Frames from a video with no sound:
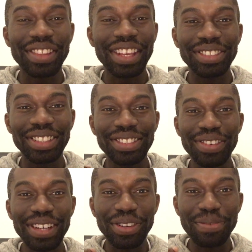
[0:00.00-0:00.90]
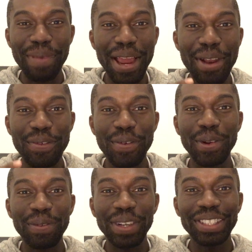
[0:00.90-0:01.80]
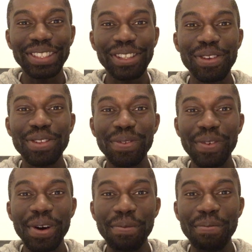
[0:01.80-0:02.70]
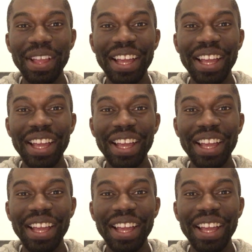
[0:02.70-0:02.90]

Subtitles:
There was a song that was made for the Flintstones film,